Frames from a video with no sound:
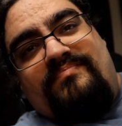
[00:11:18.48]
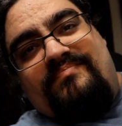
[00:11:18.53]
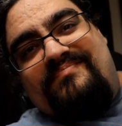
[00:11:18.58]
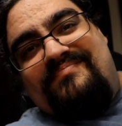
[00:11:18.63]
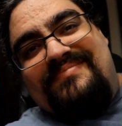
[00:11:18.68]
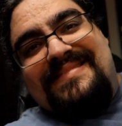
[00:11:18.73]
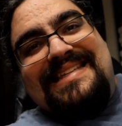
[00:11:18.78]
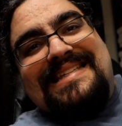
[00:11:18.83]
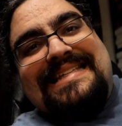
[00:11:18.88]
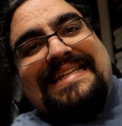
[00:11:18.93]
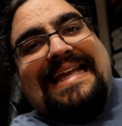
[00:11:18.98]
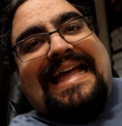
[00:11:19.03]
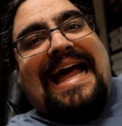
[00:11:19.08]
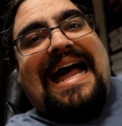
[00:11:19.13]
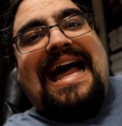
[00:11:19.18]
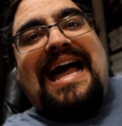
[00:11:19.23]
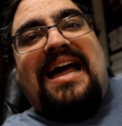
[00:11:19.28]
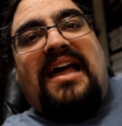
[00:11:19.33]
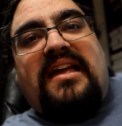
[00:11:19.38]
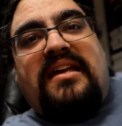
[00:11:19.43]
this
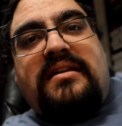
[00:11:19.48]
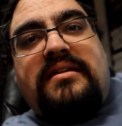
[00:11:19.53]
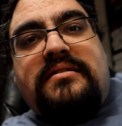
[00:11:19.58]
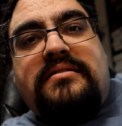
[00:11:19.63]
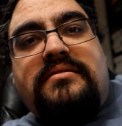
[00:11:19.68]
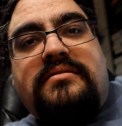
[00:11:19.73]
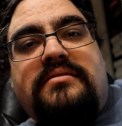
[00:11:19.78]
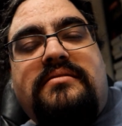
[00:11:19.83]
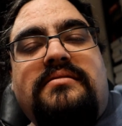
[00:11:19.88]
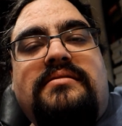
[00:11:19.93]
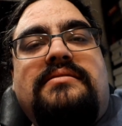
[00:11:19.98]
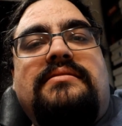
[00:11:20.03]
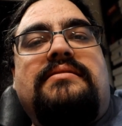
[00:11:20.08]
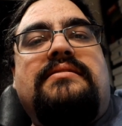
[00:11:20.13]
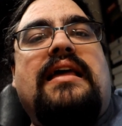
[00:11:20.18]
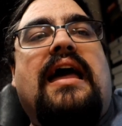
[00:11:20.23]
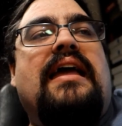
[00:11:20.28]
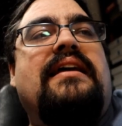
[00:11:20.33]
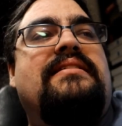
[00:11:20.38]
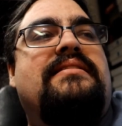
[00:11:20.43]
guy, this
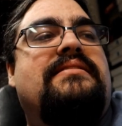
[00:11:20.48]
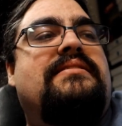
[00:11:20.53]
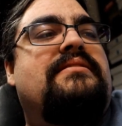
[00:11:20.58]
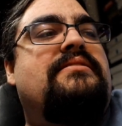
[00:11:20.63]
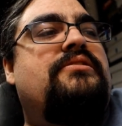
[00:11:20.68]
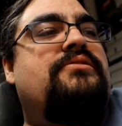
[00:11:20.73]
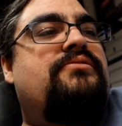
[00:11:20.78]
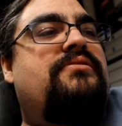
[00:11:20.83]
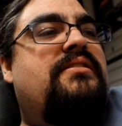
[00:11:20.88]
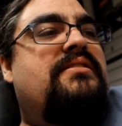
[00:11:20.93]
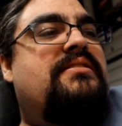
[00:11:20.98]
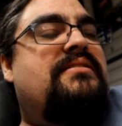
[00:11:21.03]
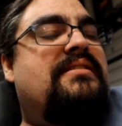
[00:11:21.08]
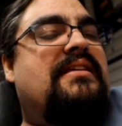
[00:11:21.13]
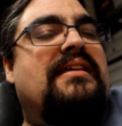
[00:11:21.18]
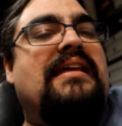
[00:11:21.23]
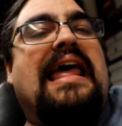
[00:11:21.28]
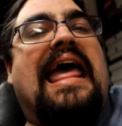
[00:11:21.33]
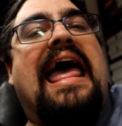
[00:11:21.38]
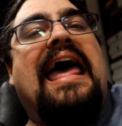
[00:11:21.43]
scientist dude that's
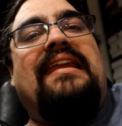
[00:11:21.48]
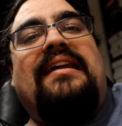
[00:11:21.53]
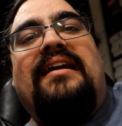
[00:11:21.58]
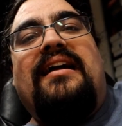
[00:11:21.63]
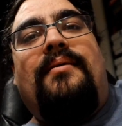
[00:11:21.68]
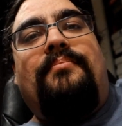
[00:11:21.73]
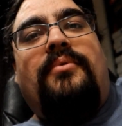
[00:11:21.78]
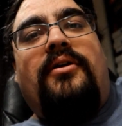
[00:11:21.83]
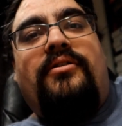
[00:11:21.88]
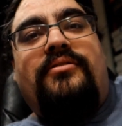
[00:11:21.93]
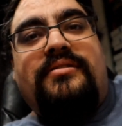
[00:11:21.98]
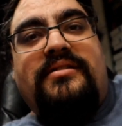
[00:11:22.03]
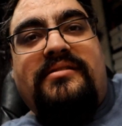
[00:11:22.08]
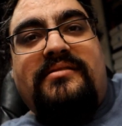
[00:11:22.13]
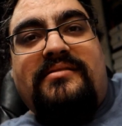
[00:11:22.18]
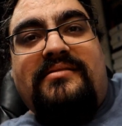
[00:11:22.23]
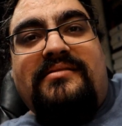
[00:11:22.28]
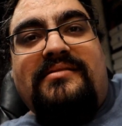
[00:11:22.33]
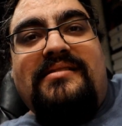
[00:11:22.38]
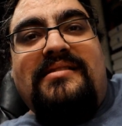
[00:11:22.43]
heading up all
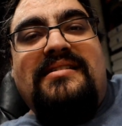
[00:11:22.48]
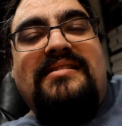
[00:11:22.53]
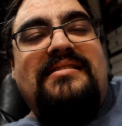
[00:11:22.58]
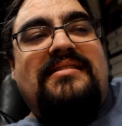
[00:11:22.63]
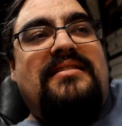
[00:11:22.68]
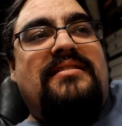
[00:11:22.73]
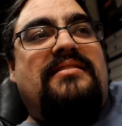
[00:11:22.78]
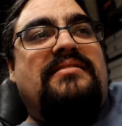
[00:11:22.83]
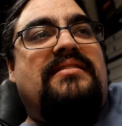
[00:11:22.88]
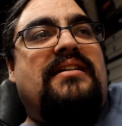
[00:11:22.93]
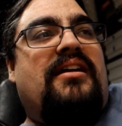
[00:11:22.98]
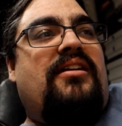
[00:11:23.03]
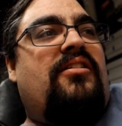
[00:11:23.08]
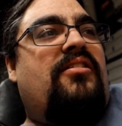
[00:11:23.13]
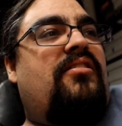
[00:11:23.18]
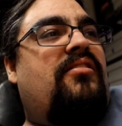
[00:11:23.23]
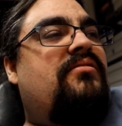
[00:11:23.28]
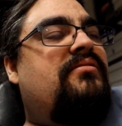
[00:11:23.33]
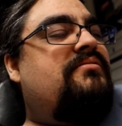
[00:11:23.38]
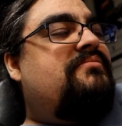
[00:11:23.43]
the
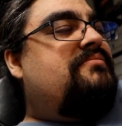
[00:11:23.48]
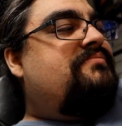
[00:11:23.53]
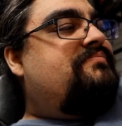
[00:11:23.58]
terror.